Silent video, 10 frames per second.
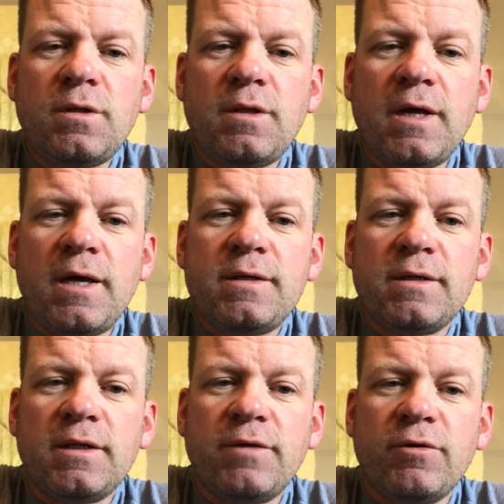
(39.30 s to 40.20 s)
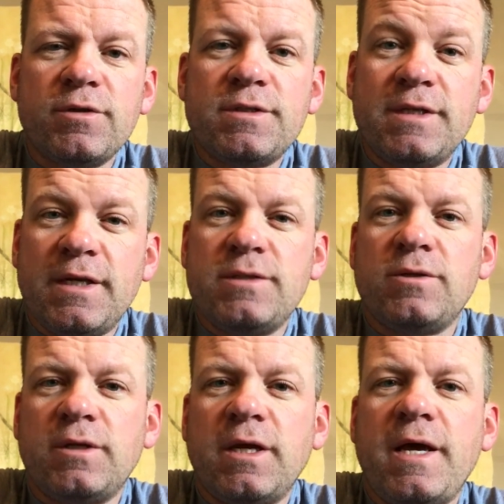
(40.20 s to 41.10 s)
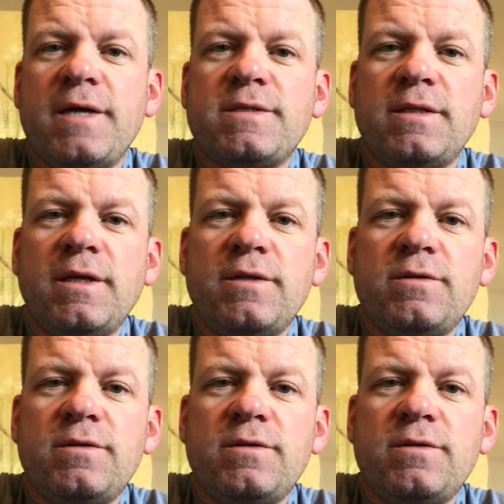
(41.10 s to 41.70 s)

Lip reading: that delivers diesel and gasoline.